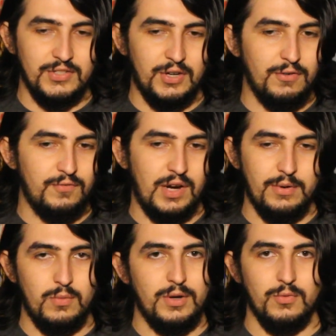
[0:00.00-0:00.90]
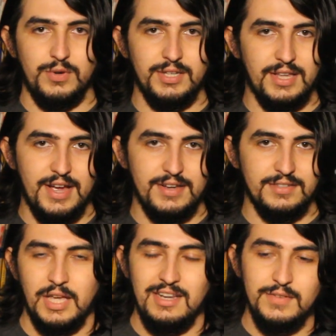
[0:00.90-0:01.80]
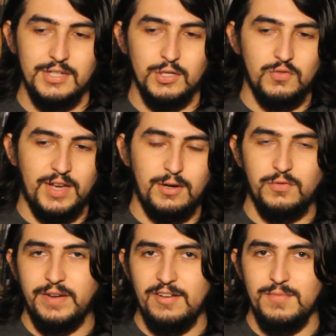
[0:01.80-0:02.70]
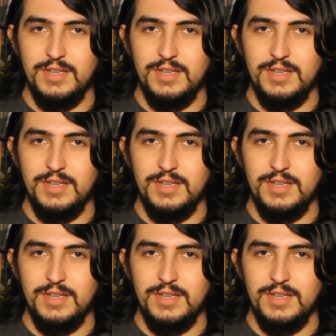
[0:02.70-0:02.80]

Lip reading: It's all very well realized. And even in those final 5